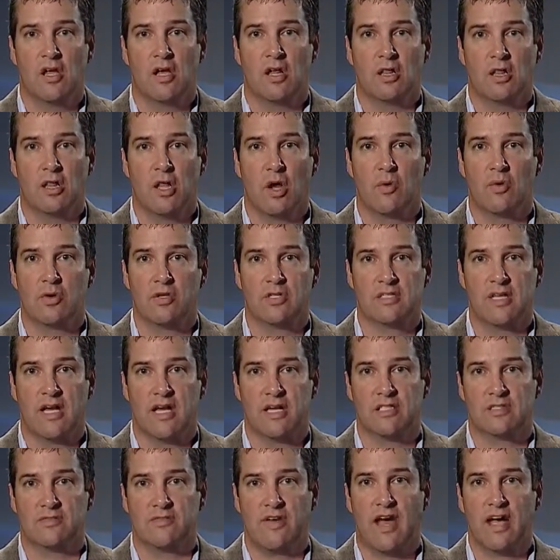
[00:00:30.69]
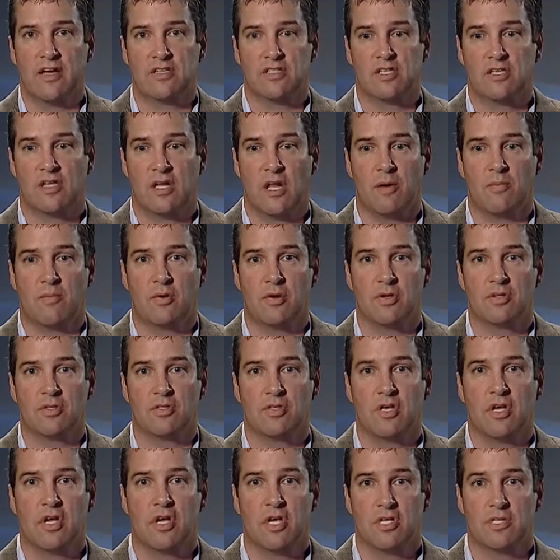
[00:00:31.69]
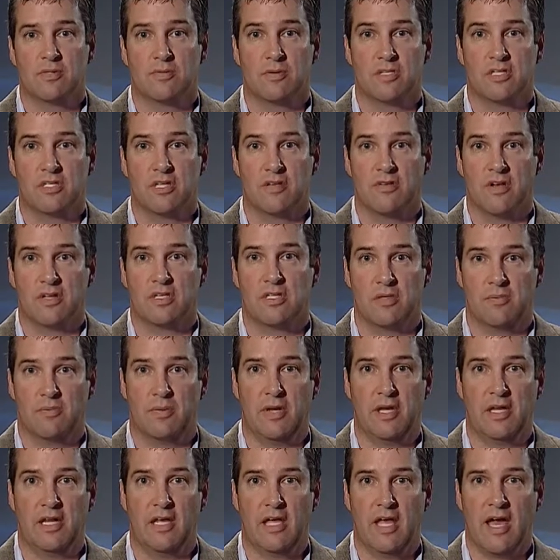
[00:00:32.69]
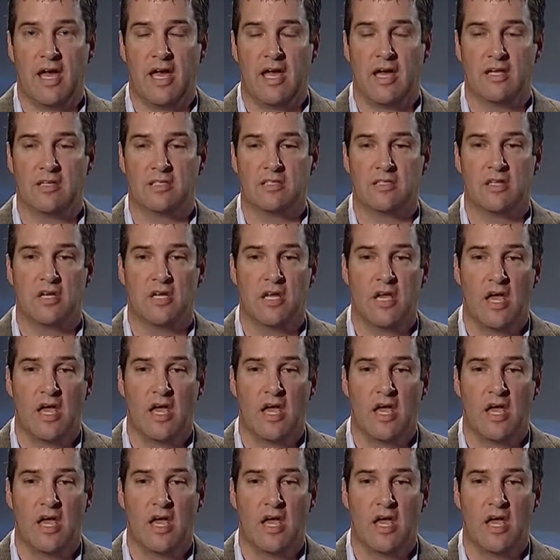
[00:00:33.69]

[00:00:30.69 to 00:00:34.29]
lower satisfaction numbers specific to PDAs,